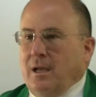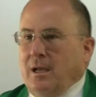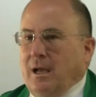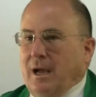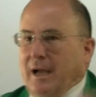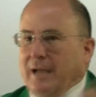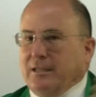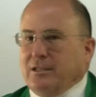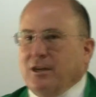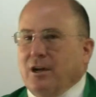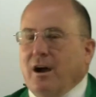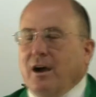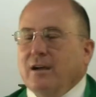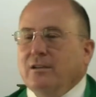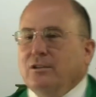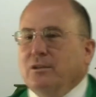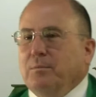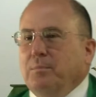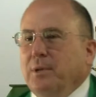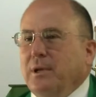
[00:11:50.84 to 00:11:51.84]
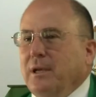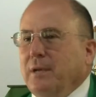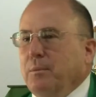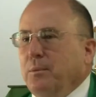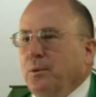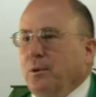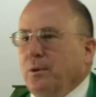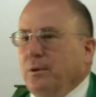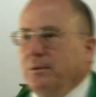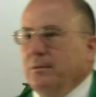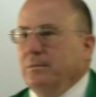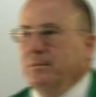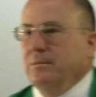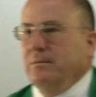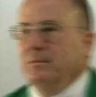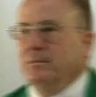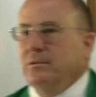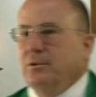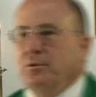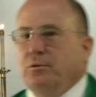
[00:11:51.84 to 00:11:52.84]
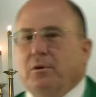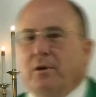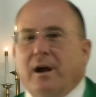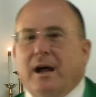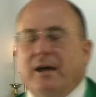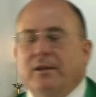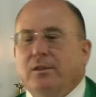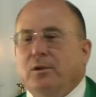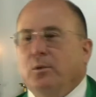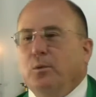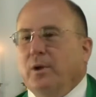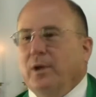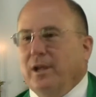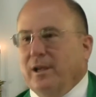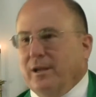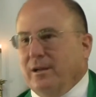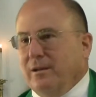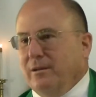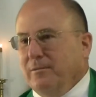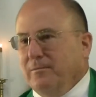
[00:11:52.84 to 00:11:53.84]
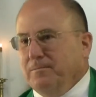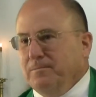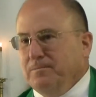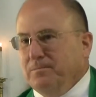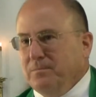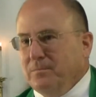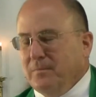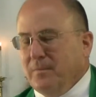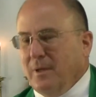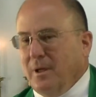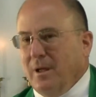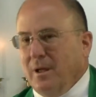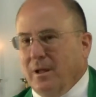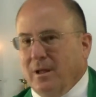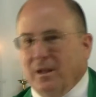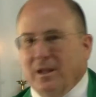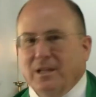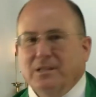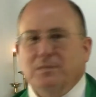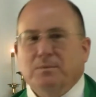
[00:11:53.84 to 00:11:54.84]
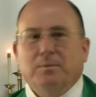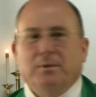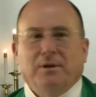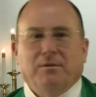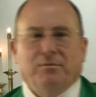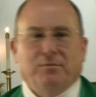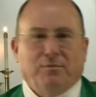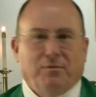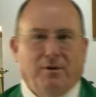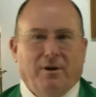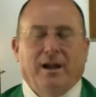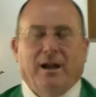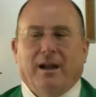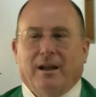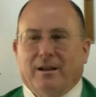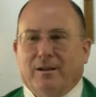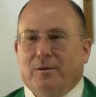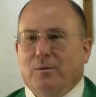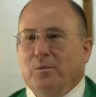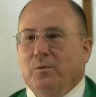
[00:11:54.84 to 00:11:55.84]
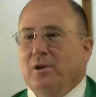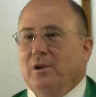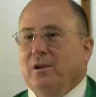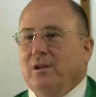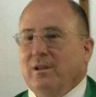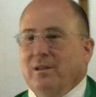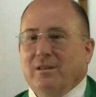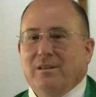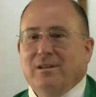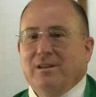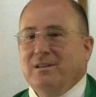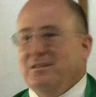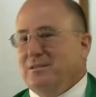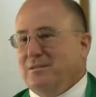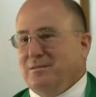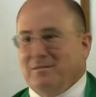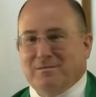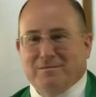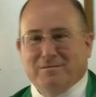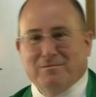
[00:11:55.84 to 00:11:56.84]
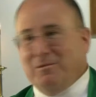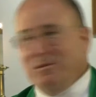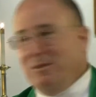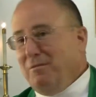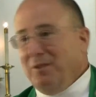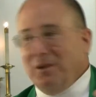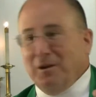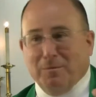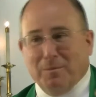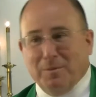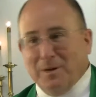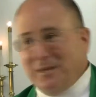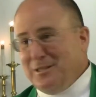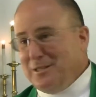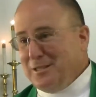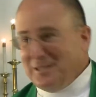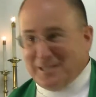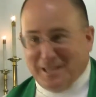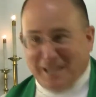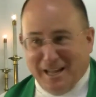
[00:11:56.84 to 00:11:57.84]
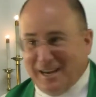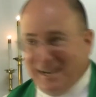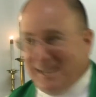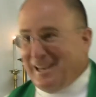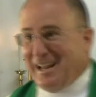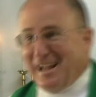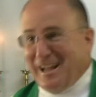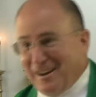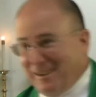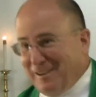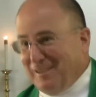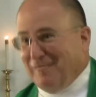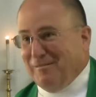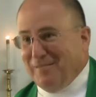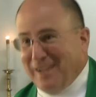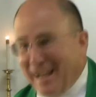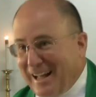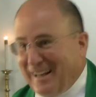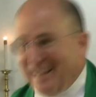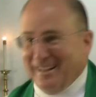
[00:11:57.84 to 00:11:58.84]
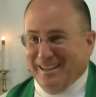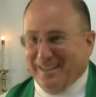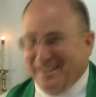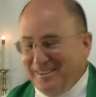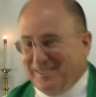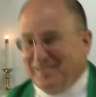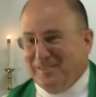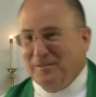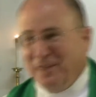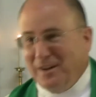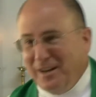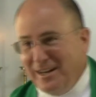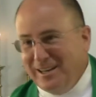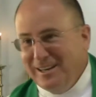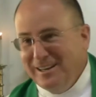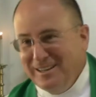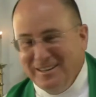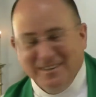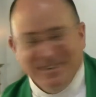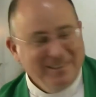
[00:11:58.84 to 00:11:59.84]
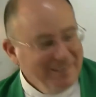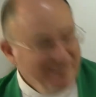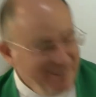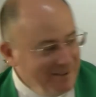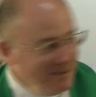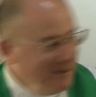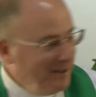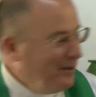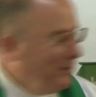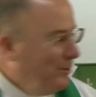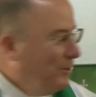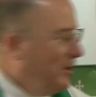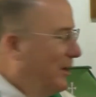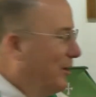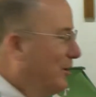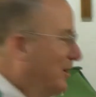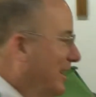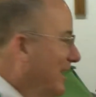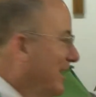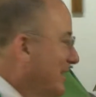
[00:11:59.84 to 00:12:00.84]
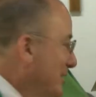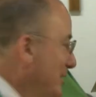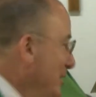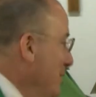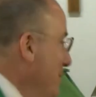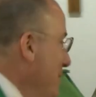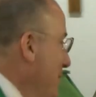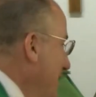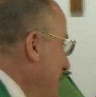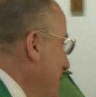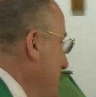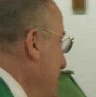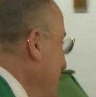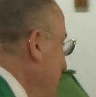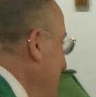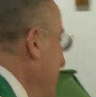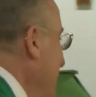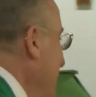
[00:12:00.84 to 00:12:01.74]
I talk to people throughout the week. Let's be frank. This Riviera Beach is kind of down in the valley, right? We don't get too much good